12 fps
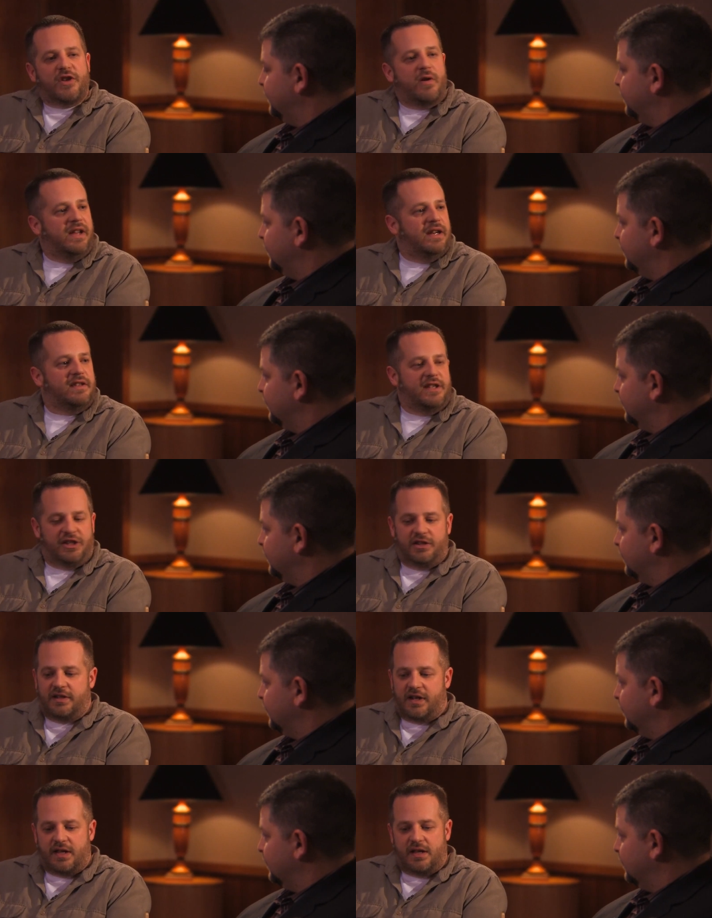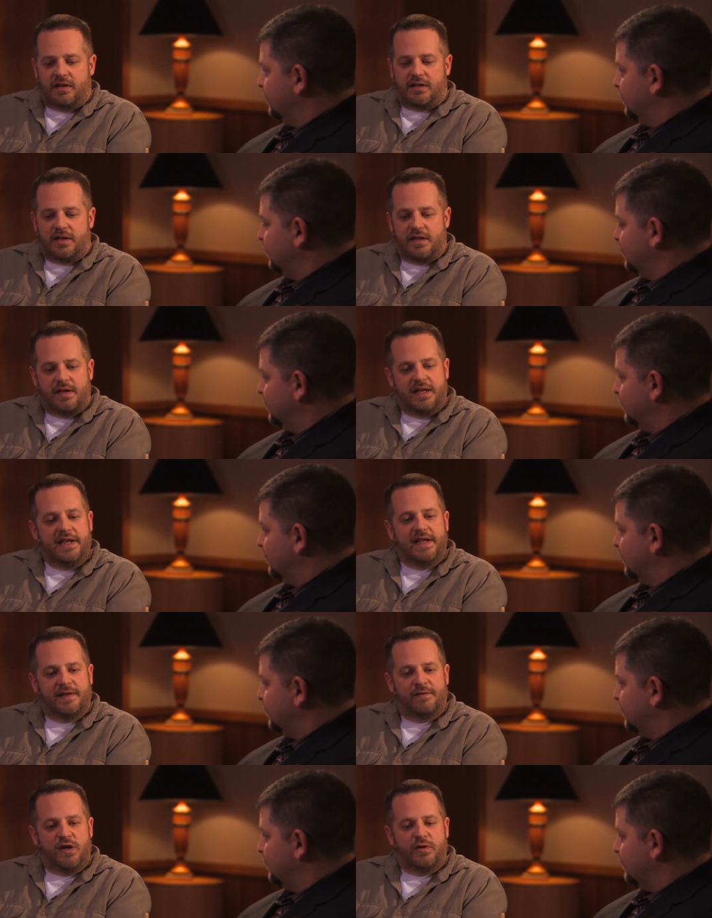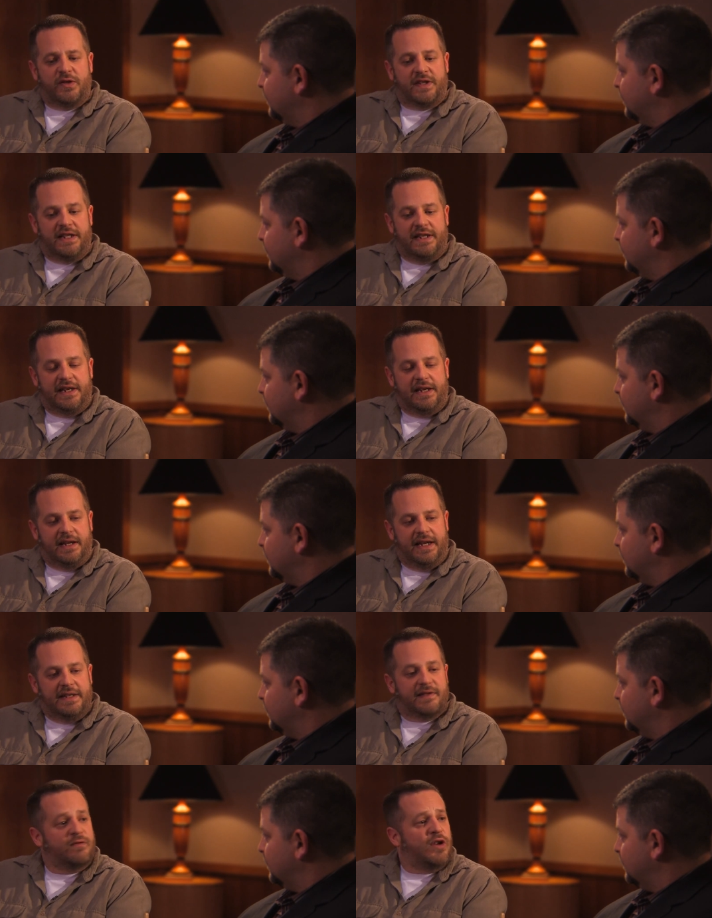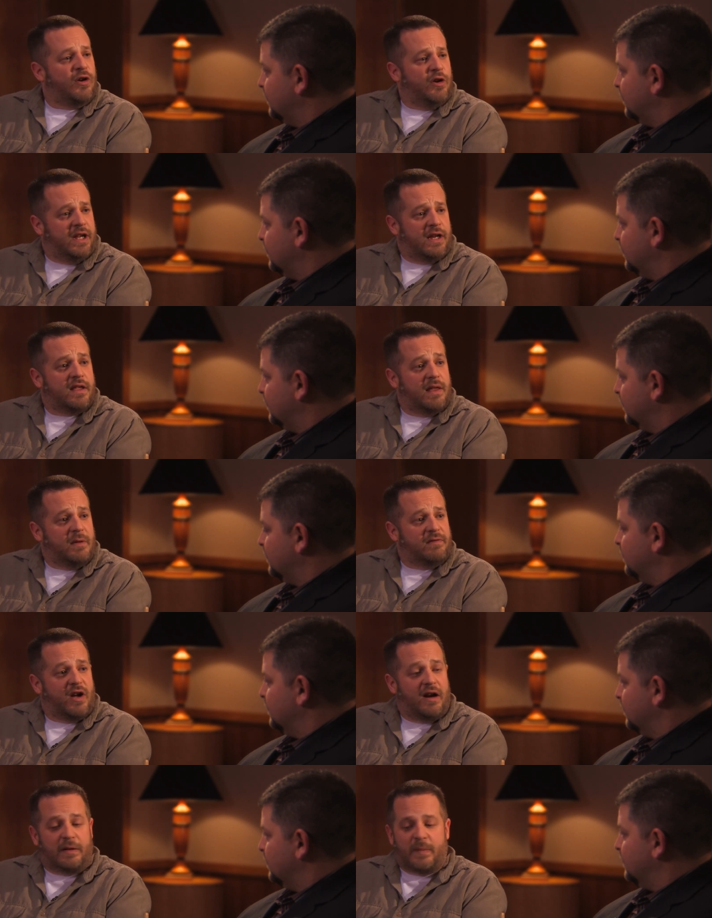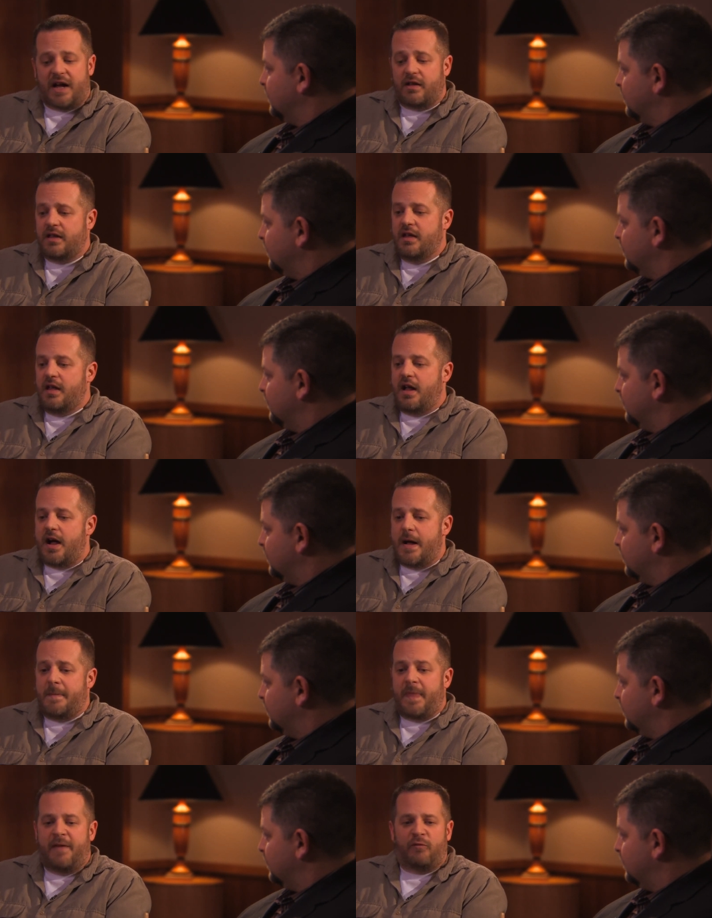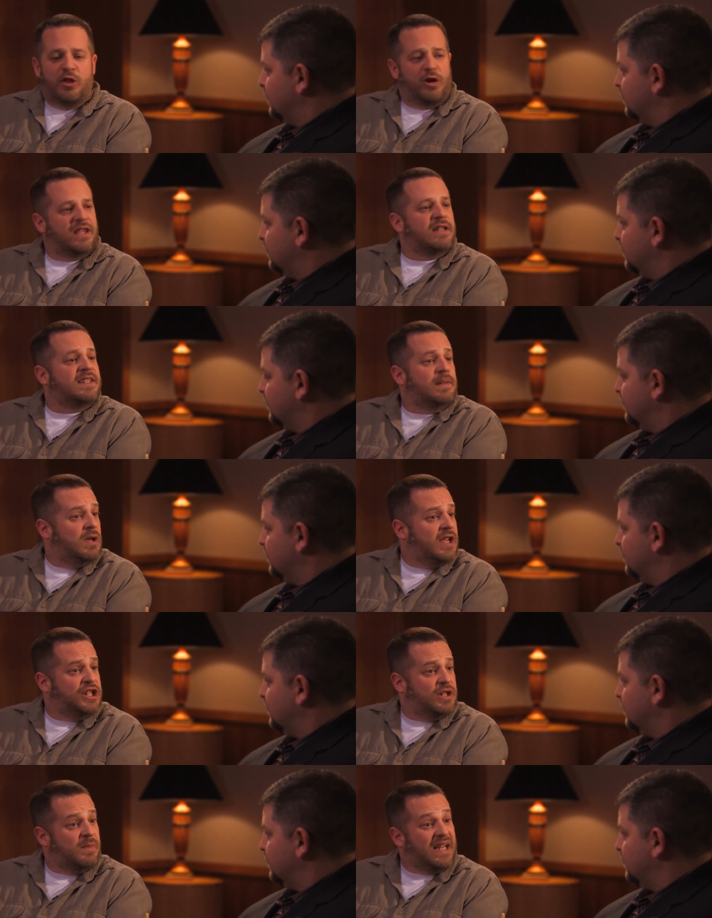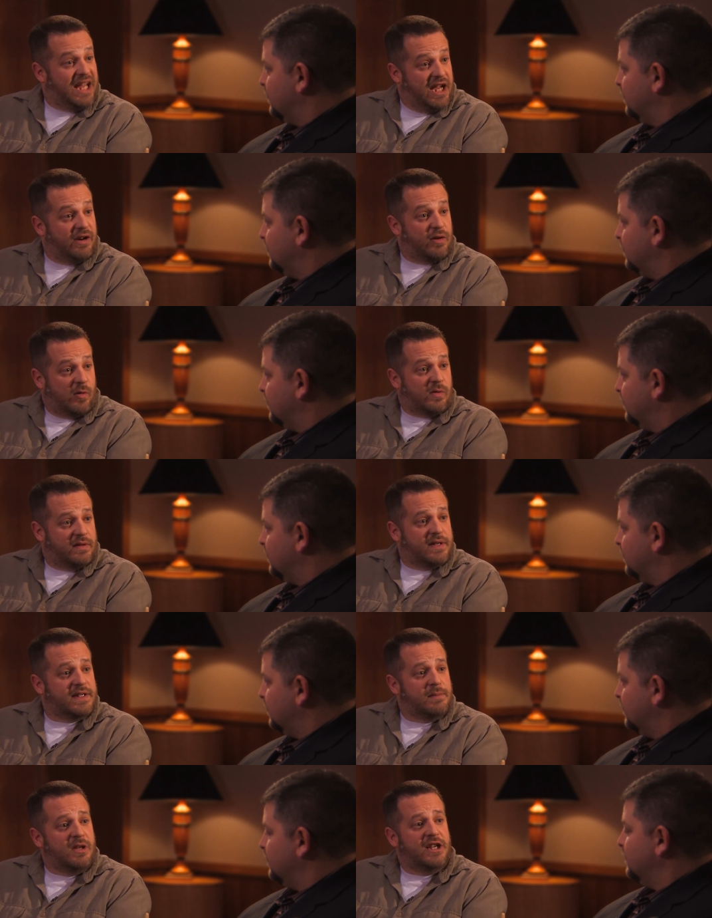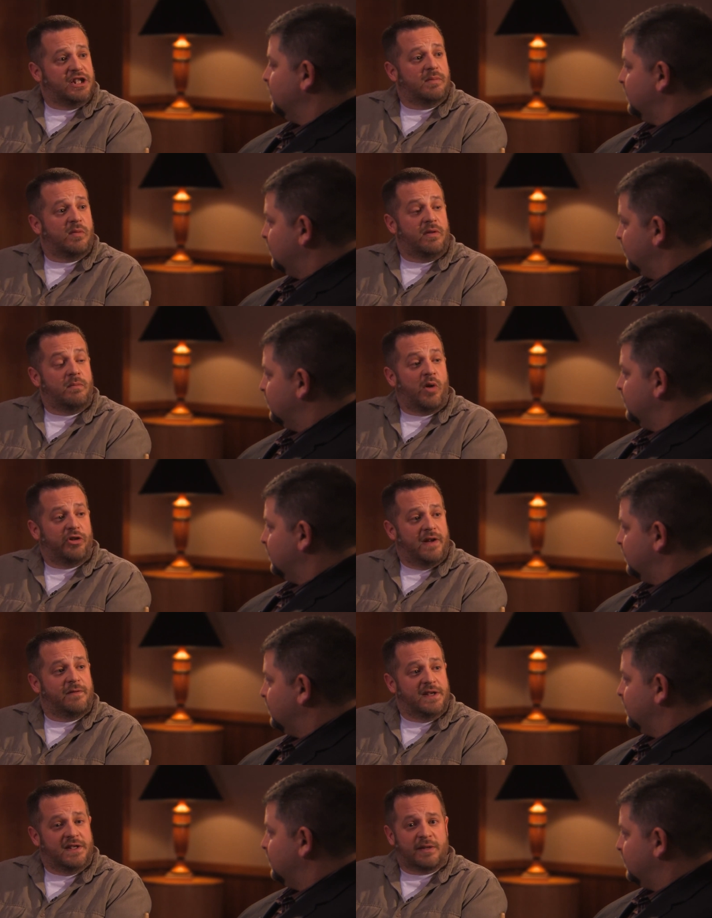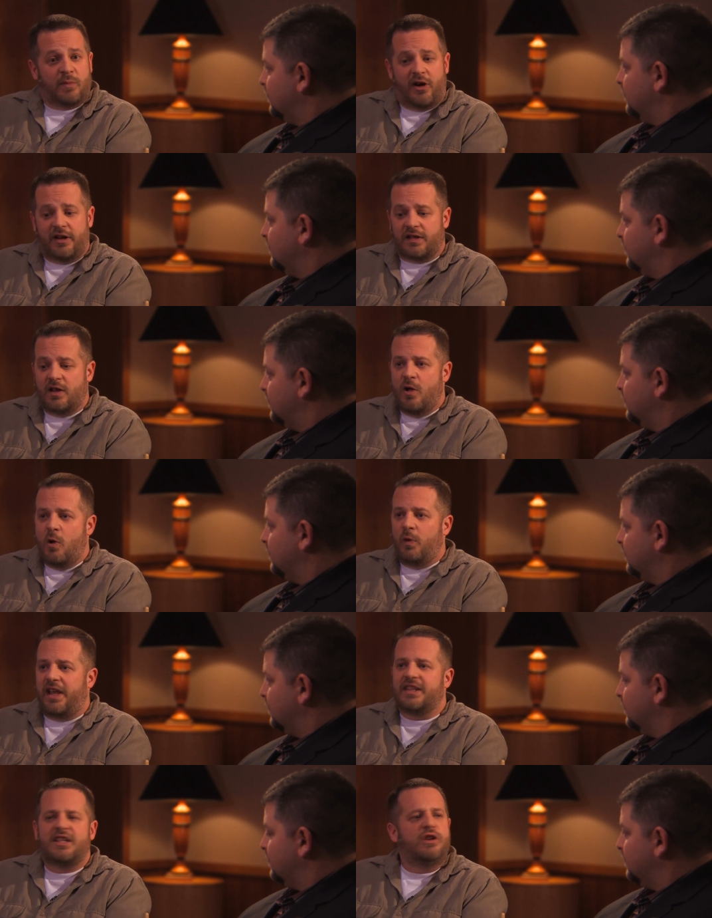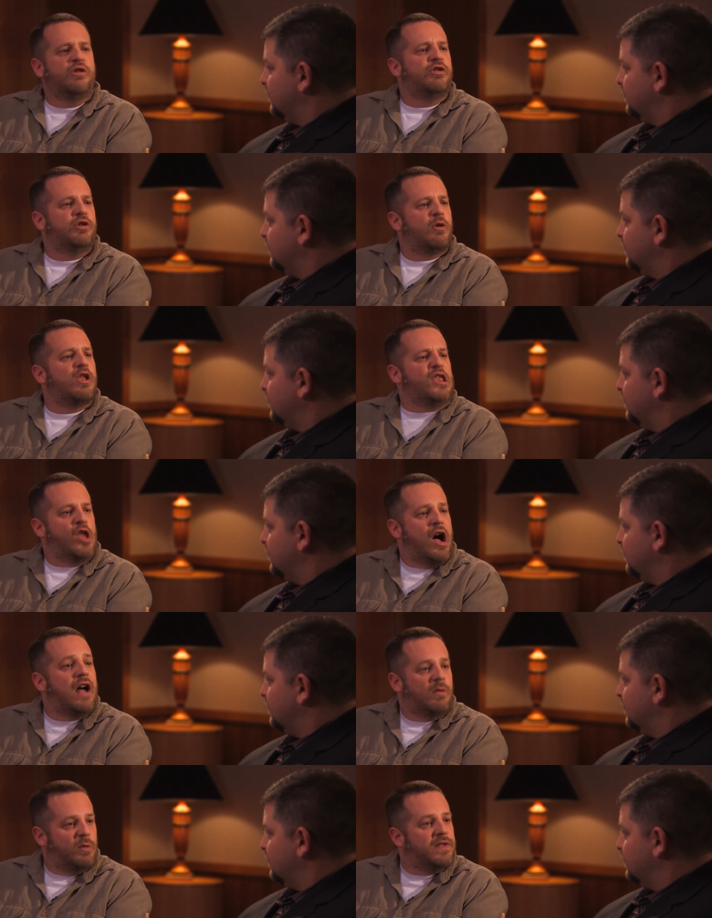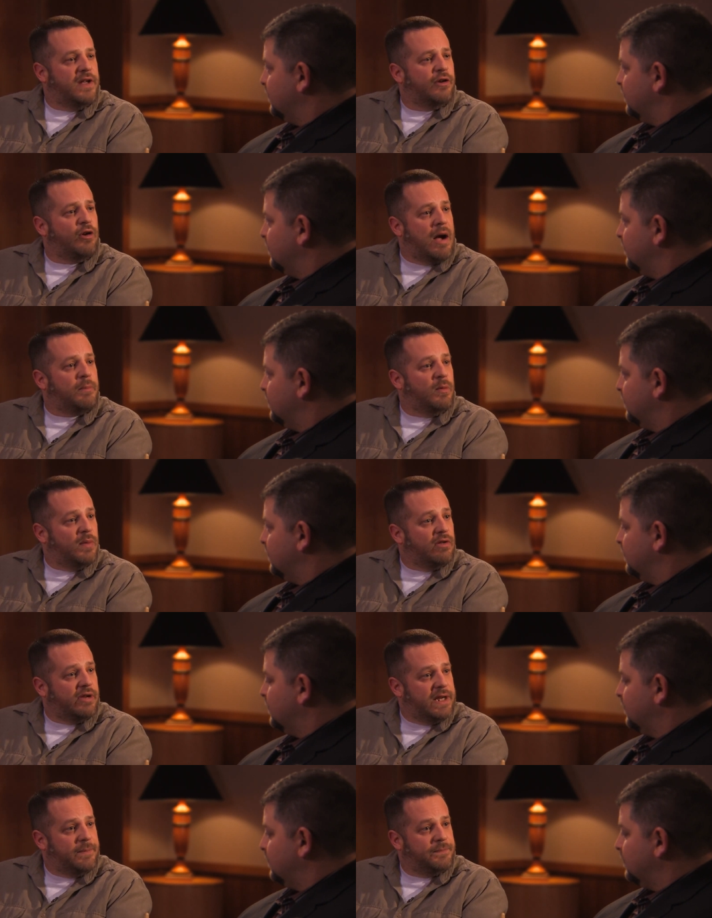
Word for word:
Speaker 1: So in addition to, to the ease of use, e ease of learning that we've talked about, um, if we look at the simulation mechanical and simulation multi-physics products, we continue to do a lot with interoperability.